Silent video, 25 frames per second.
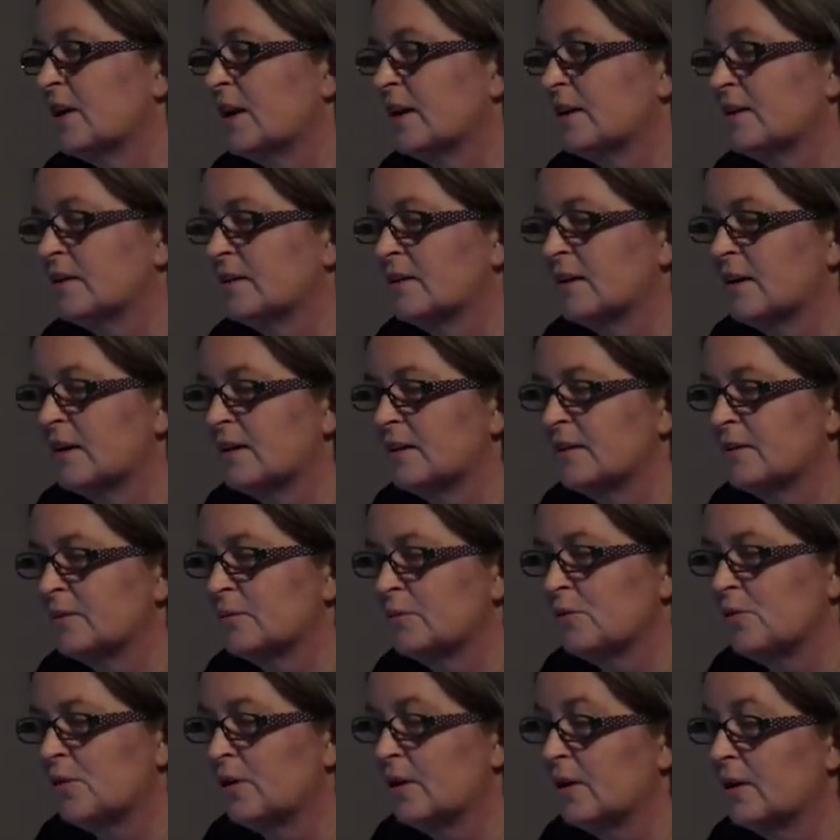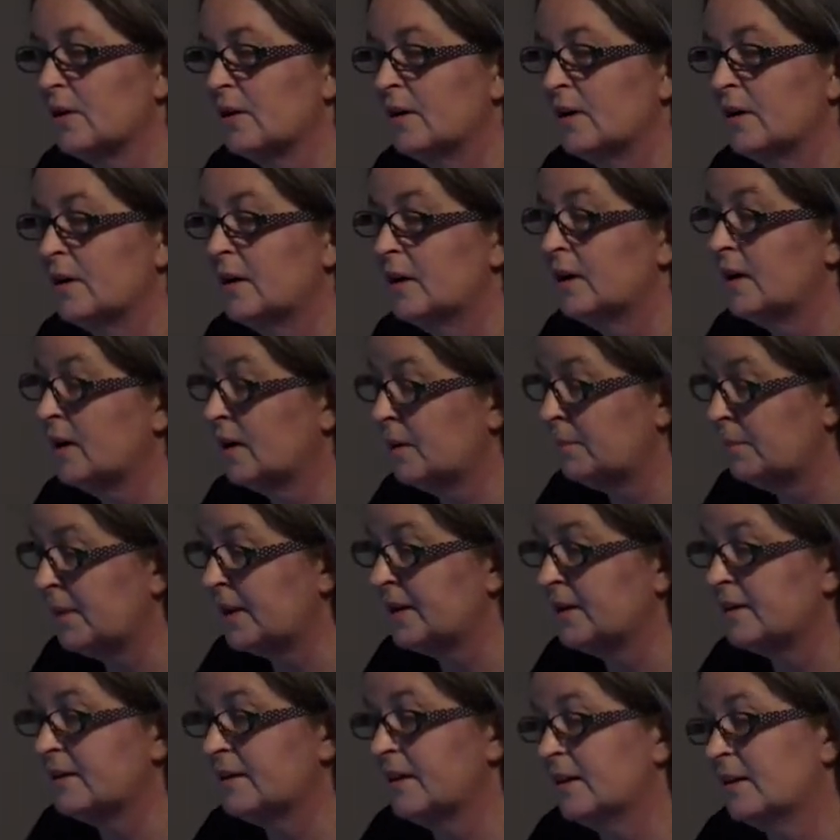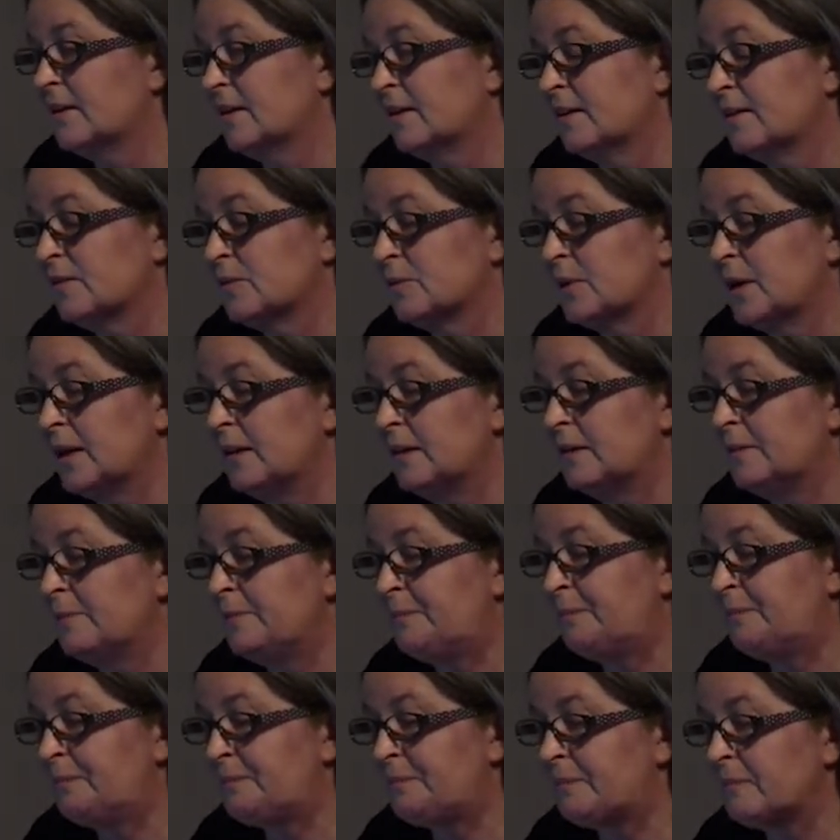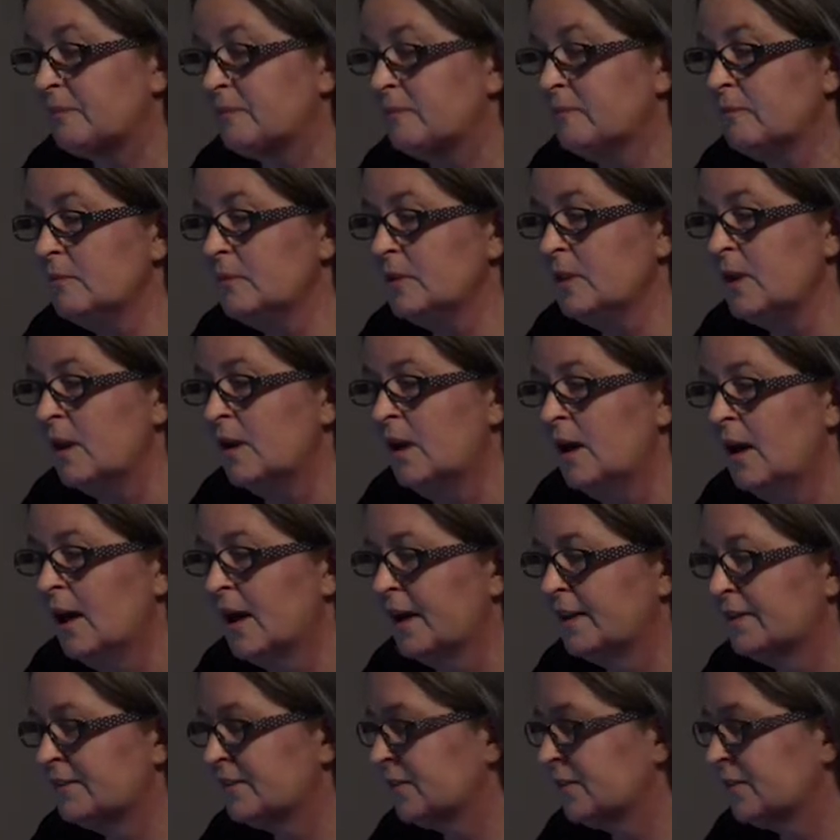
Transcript: and more metadata as well. And